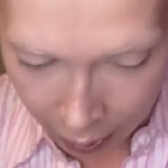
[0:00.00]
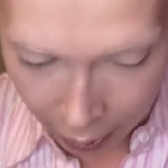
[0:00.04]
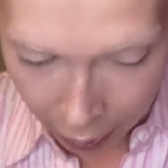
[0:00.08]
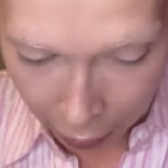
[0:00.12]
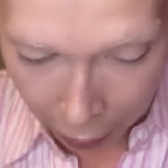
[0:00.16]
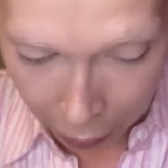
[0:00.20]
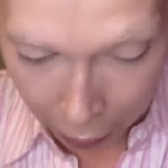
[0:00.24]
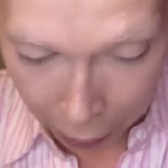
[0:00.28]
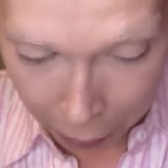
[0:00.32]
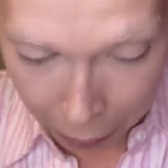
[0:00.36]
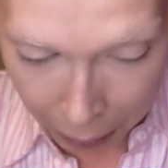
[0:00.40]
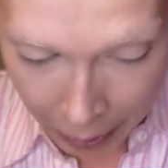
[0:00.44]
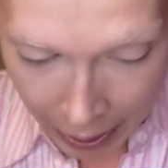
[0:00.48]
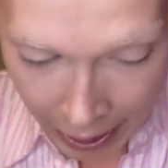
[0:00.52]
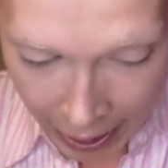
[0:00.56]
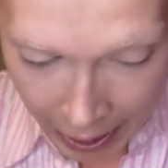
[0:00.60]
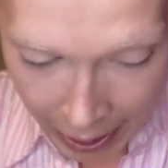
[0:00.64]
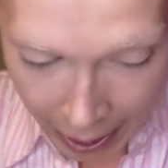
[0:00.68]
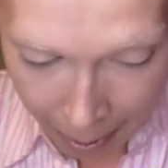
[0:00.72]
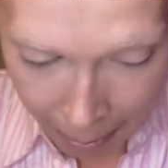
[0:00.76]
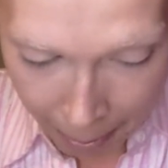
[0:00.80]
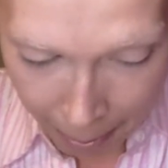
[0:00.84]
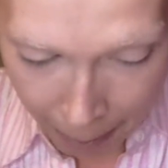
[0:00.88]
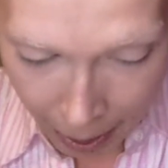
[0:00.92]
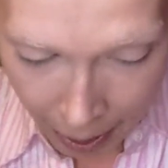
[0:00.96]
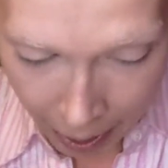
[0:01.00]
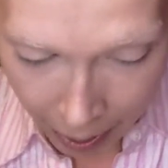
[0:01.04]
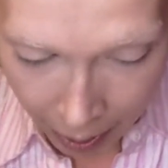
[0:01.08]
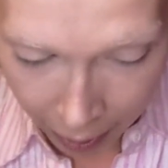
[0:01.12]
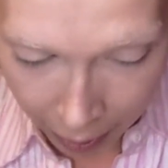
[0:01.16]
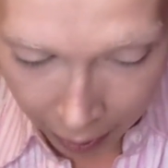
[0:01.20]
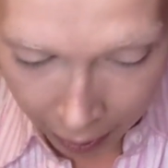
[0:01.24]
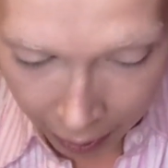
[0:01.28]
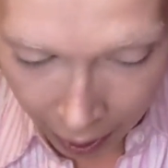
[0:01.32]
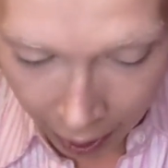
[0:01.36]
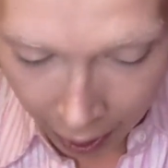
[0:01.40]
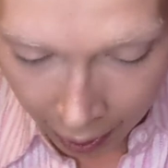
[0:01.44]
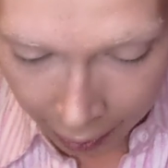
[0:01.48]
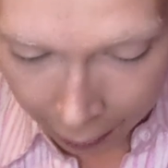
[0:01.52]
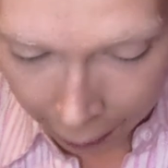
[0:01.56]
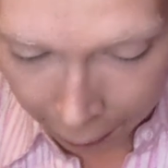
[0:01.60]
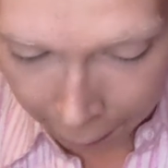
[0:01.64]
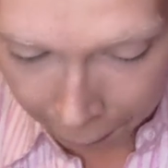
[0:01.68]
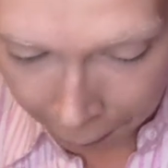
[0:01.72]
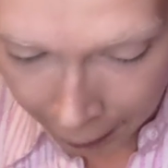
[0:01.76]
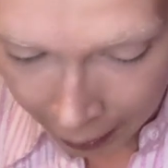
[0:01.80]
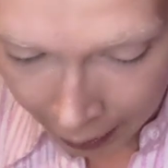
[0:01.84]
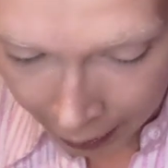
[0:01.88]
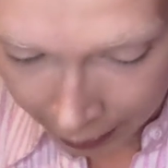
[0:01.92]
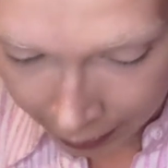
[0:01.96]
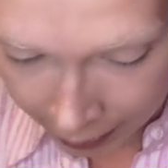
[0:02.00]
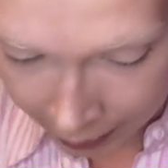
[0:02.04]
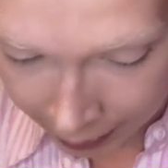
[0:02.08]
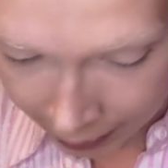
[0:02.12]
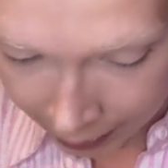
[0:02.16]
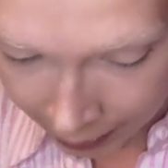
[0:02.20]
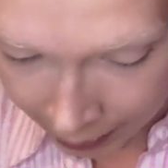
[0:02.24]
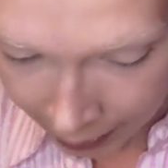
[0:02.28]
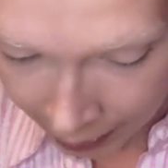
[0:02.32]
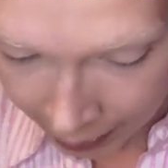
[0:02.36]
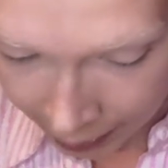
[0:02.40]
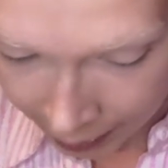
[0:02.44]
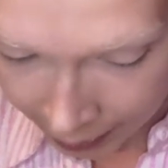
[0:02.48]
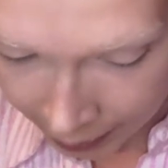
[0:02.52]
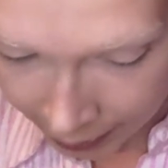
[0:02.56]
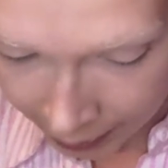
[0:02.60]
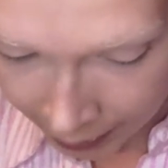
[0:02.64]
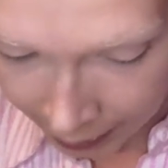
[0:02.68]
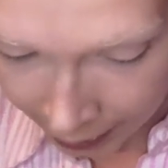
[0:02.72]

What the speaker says: Cream Color Fix, and this is